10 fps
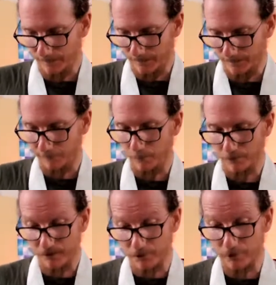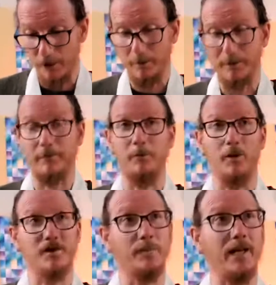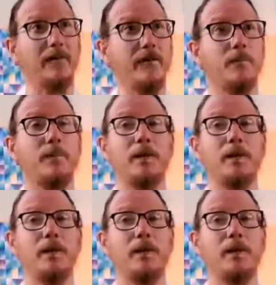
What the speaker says: if we want to grow and if we want to benefit